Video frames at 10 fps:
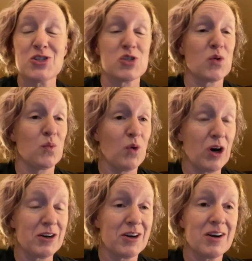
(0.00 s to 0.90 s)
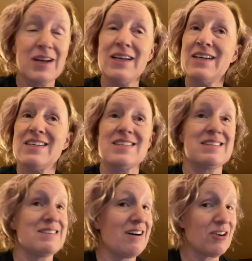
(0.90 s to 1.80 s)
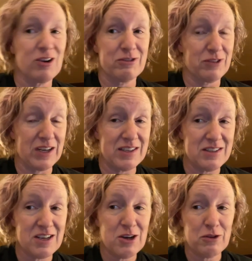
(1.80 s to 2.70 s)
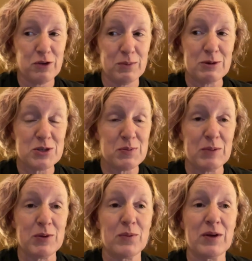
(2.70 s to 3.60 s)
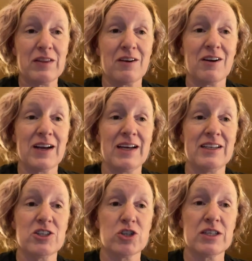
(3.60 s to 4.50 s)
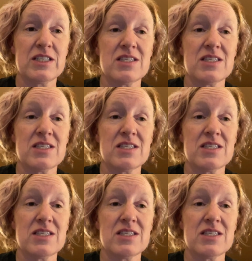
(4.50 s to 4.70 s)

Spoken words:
So water is not our friend for most people with our head injuries.